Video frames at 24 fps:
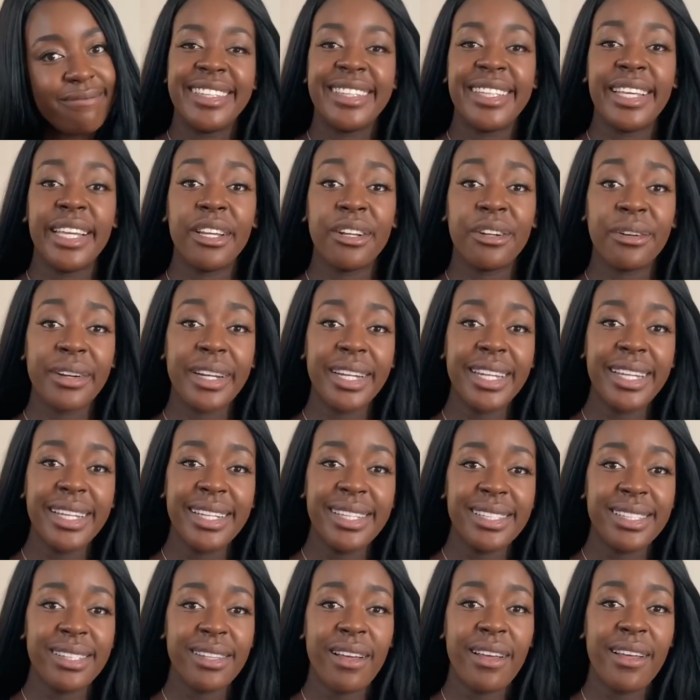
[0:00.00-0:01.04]
The
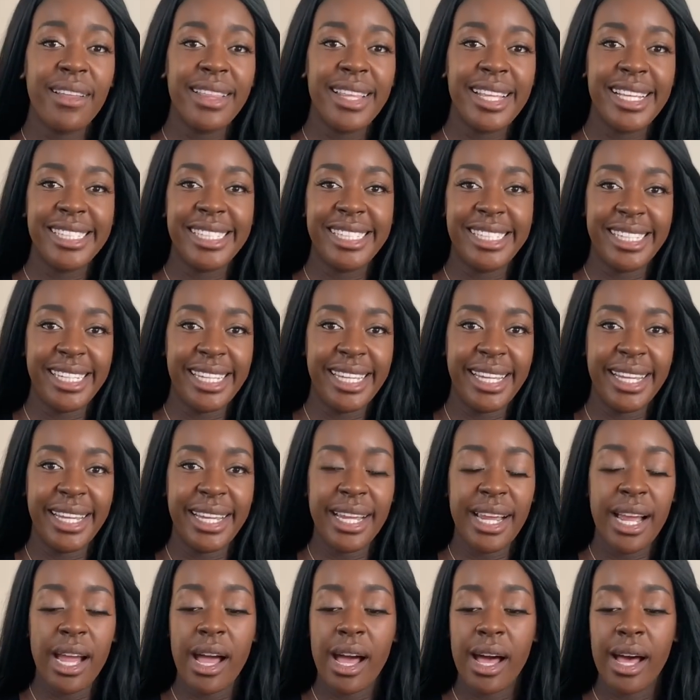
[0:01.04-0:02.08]
ingredients on this
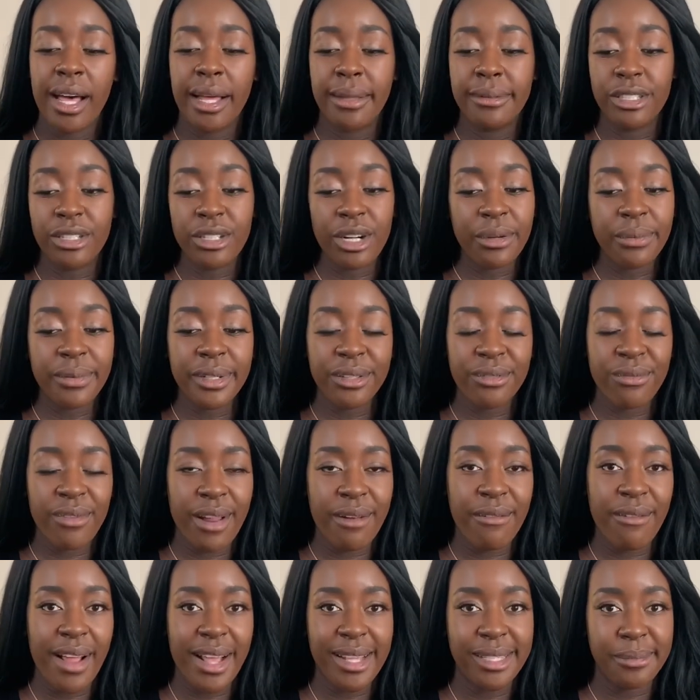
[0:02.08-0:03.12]
tea uh, start with
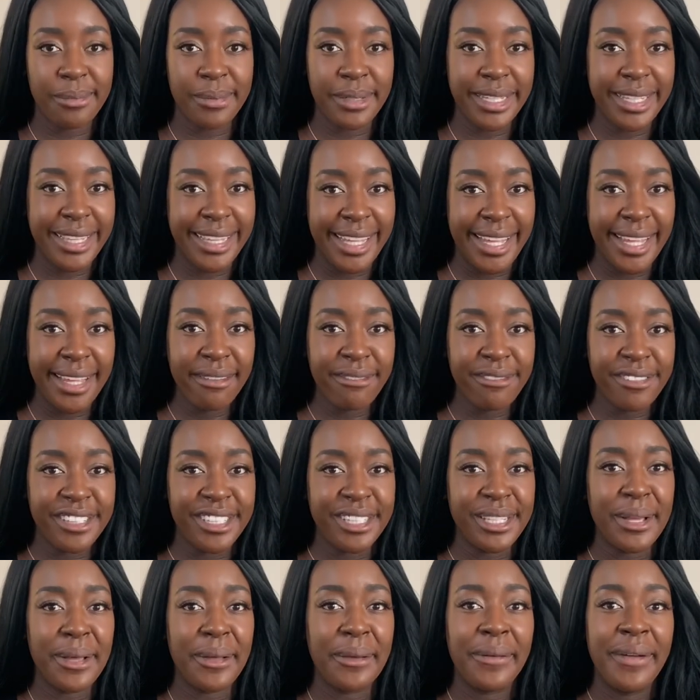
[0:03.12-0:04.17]
red raspberry leaf,
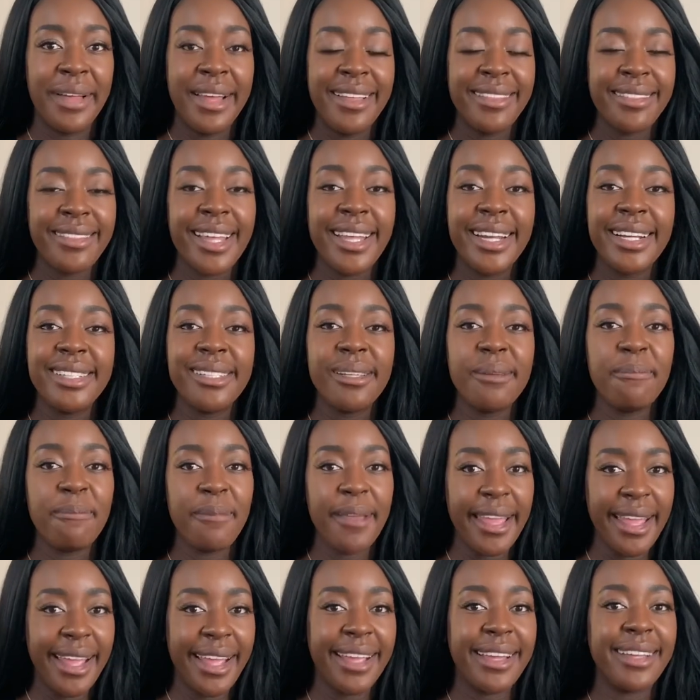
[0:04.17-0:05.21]
so that is a
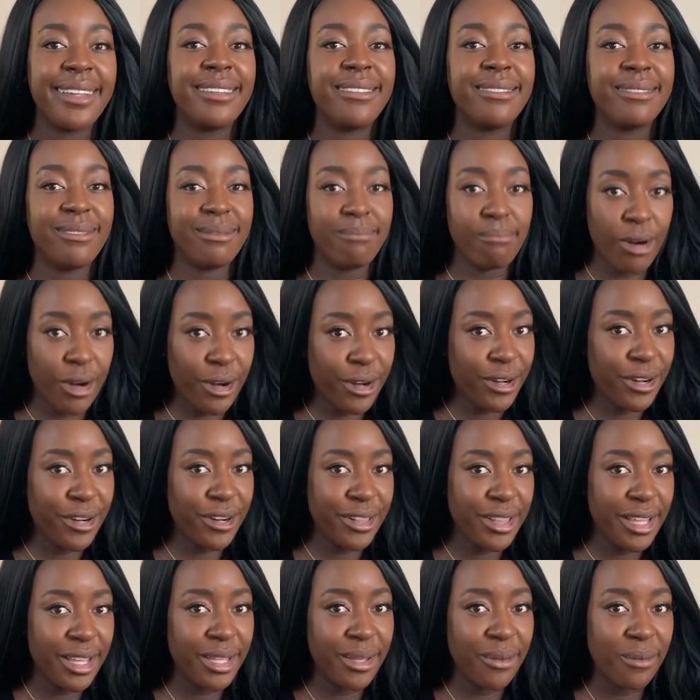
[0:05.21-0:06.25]
big marker
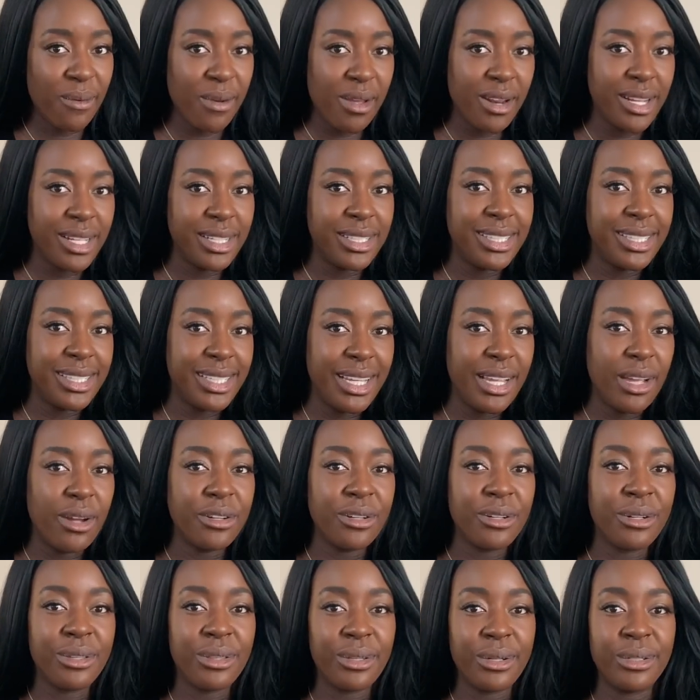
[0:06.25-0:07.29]
that you want to see on
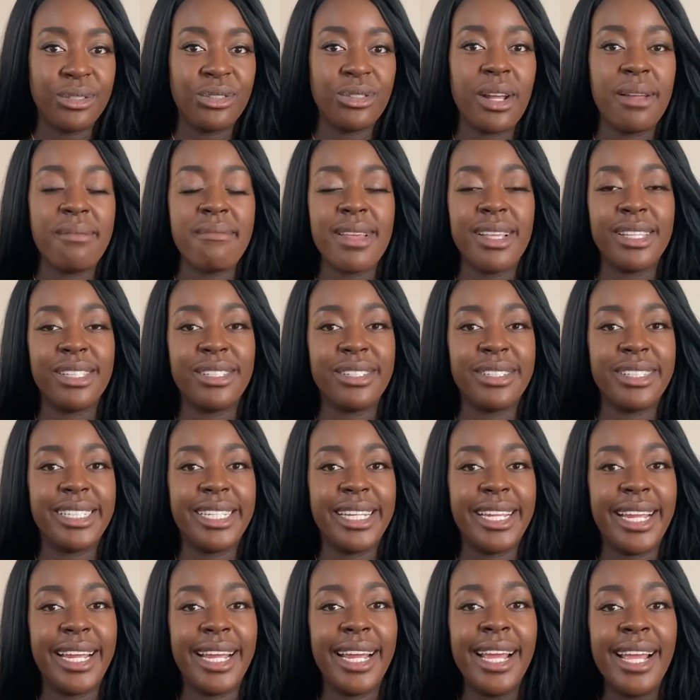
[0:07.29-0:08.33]
your third trimester
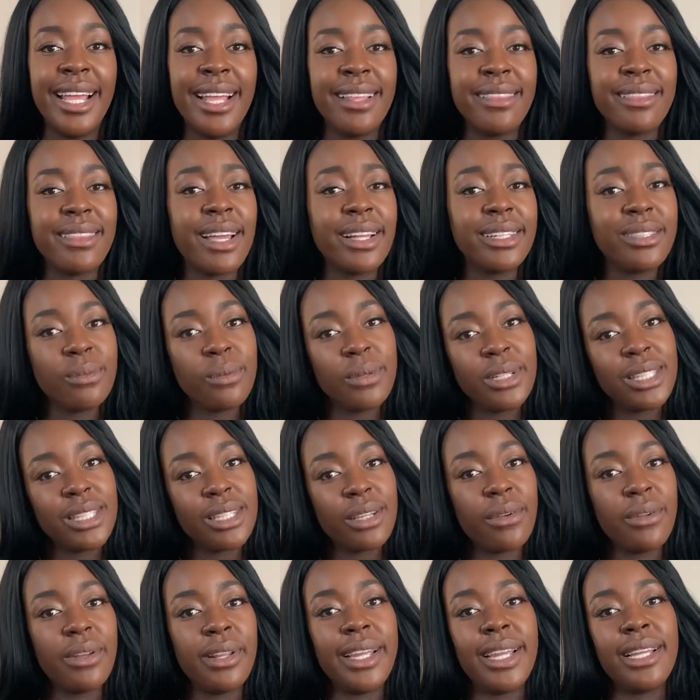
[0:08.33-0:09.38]
tea. That's what's
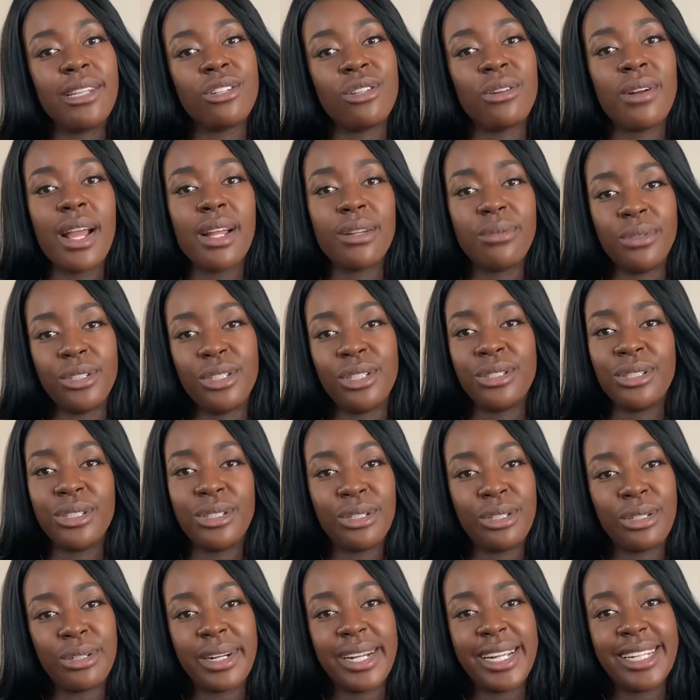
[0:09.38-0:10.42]
going to interact with your
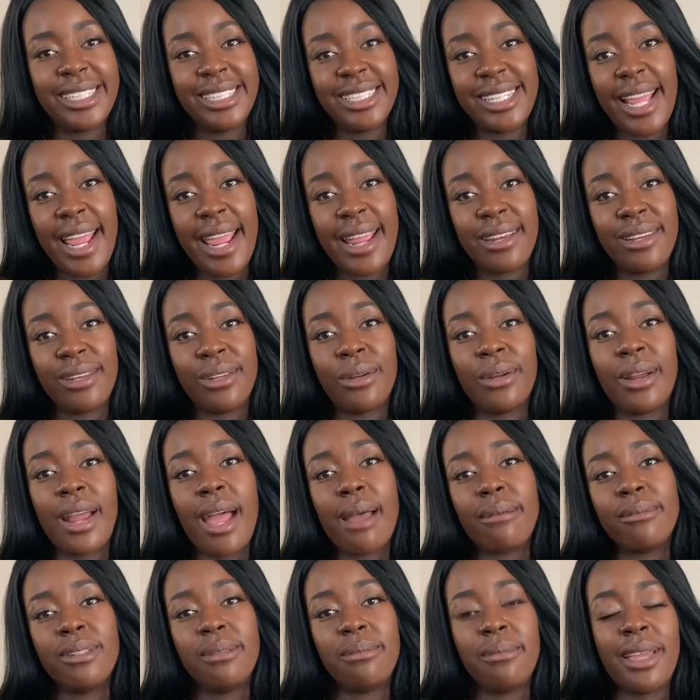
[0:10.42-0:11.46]
uterus and your
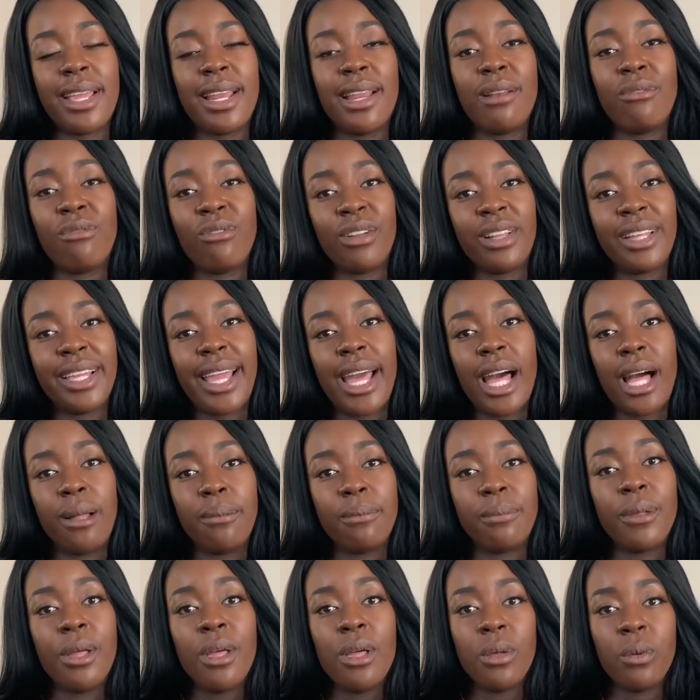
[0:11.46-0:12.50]
abdomen and really
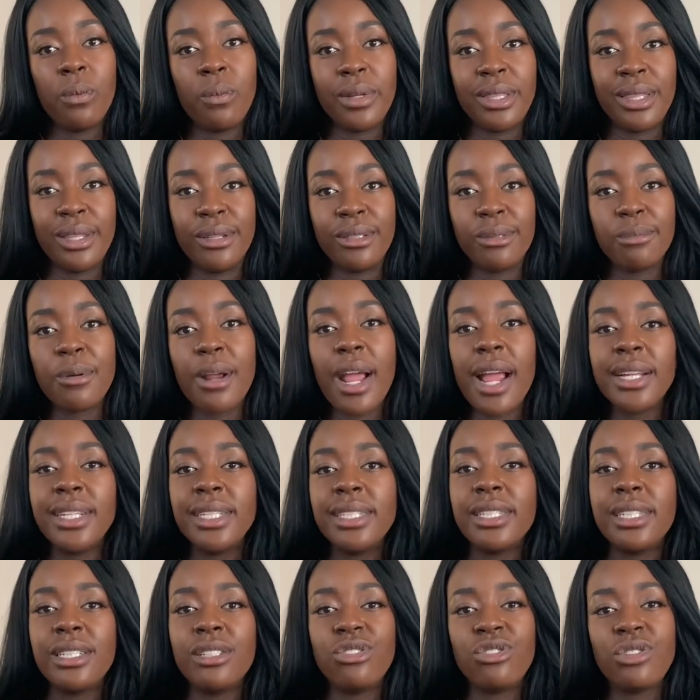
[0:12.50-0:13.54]
help with those
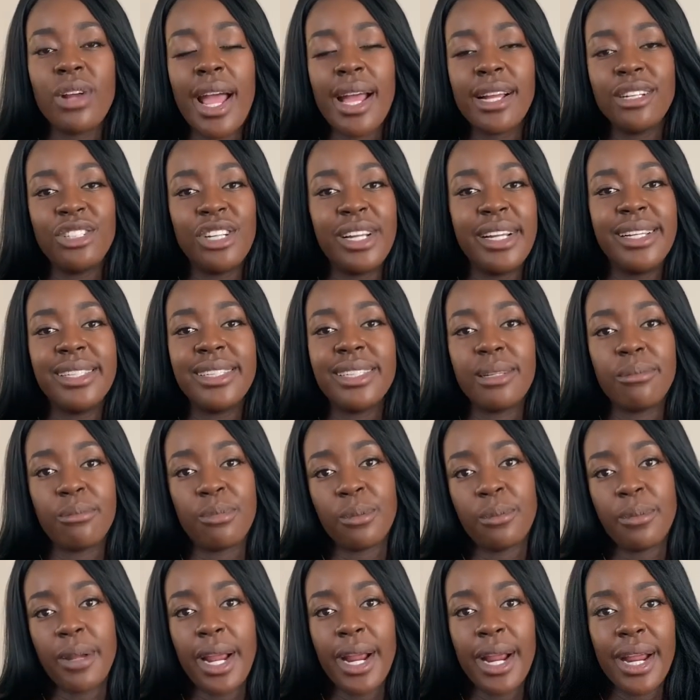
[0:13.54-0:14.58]
practice contractions and
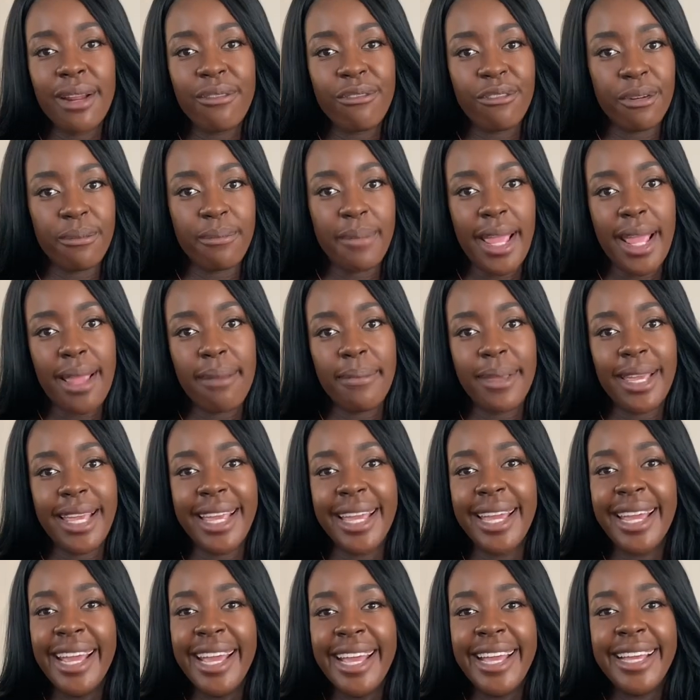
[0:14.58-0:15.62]
preparing for
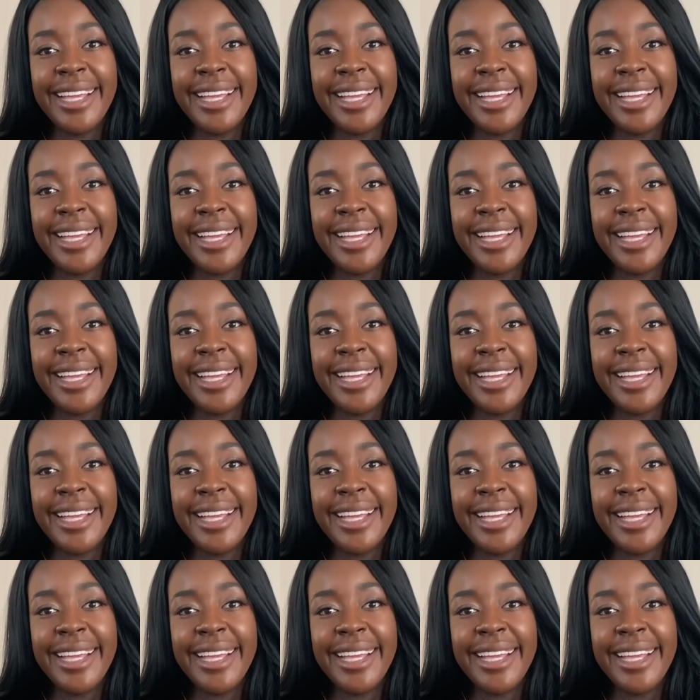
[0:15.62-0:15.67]
baby.